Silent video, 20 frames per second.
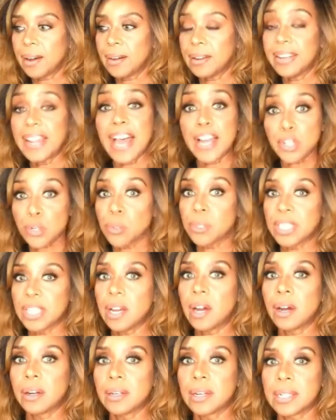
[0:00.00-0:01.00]
naturally
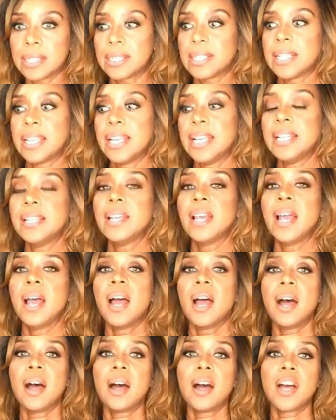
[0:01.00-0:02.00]
on our skin
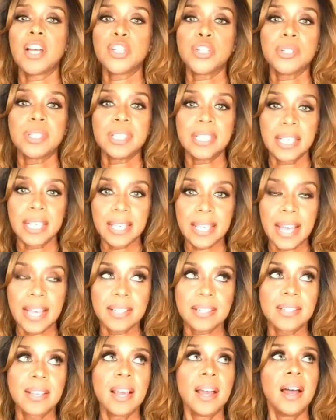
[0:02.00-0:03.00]
should say
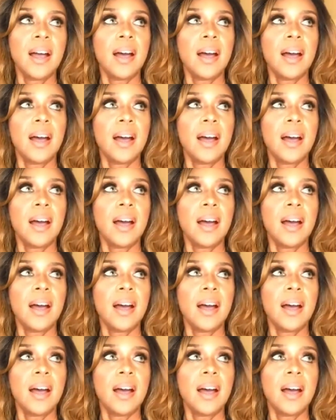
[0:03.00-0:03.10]
yes.